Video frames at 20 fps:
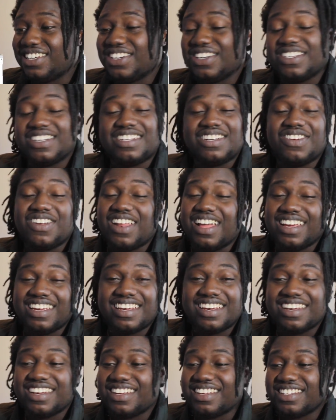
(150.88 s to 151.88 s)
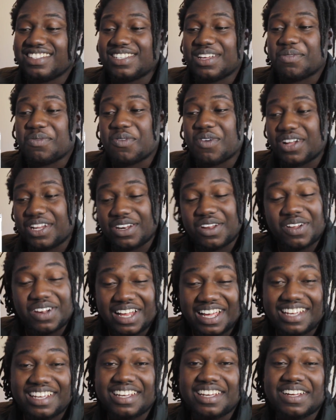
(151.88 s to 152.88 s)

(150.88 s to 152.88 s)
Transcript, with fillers: a year that don't like it. Tell me why you don't like